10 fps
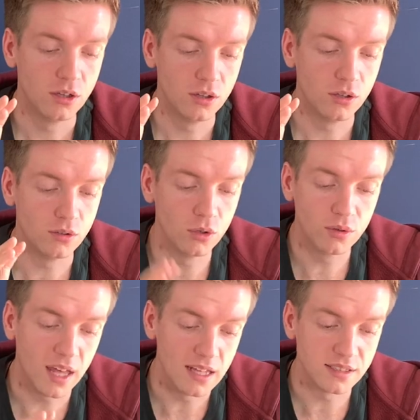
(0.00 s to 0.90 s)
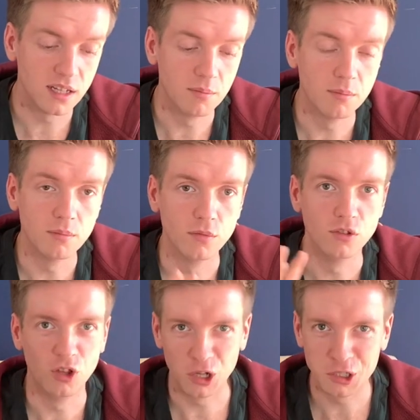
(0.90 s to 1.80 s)
You do get some
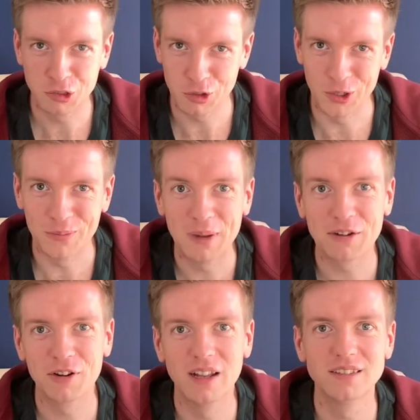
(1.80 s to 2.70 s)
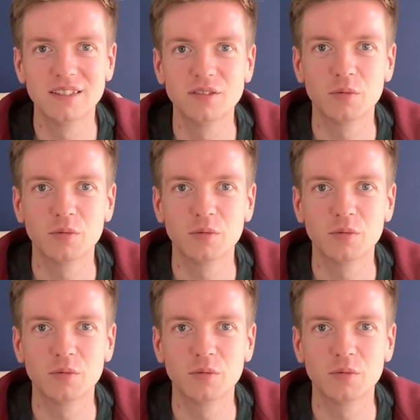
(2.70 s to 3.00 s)
non-true macro lenses,